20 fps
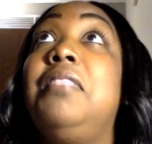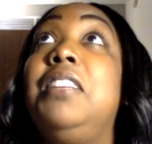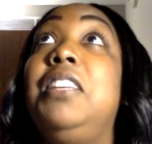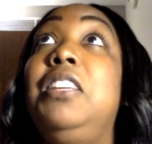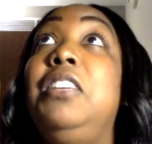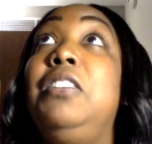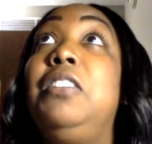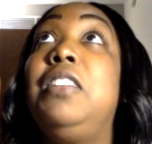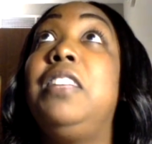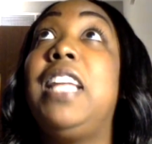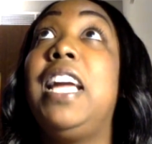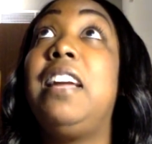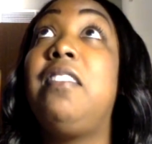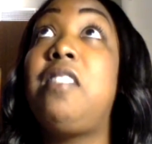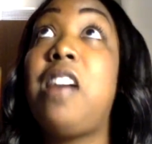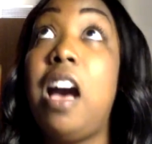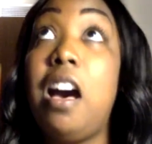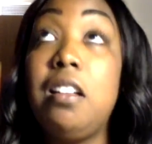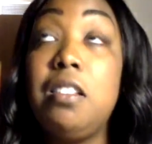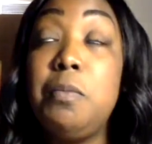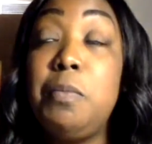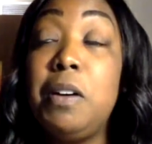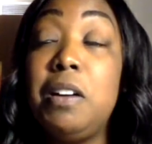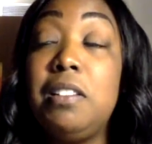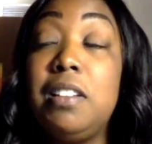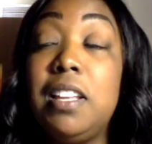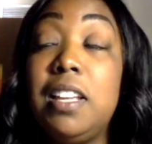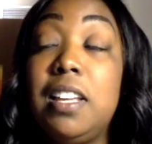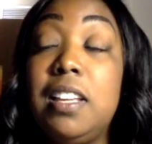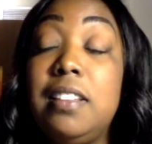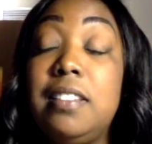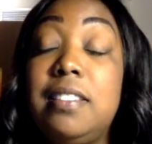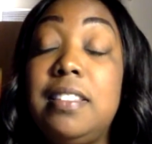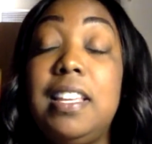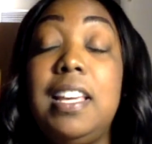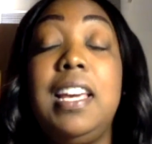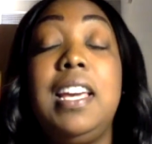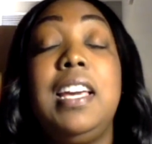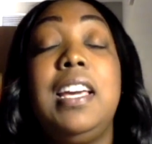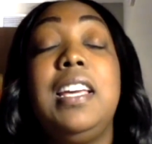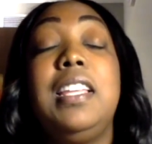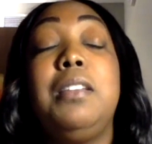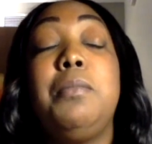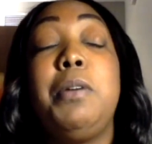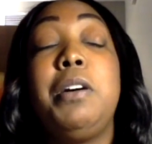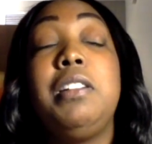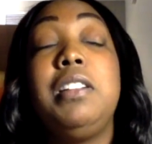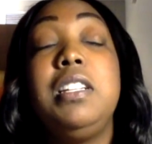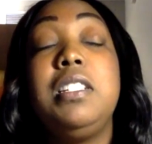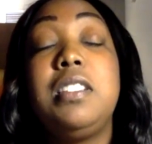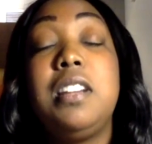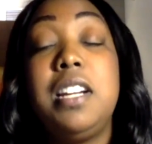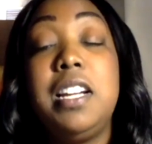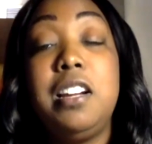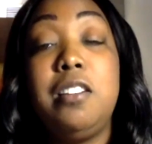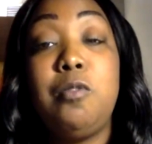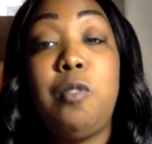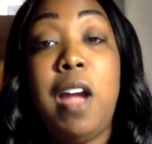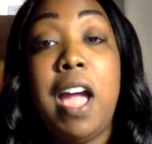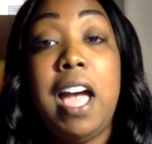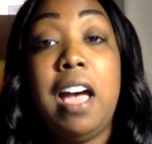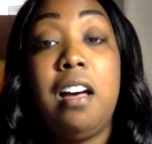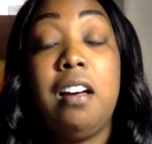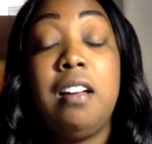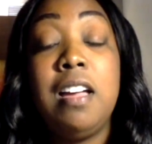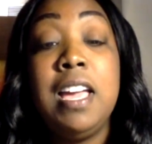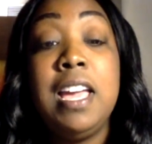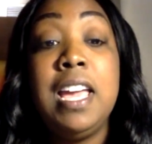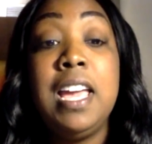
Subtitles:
they call the police and the police are en route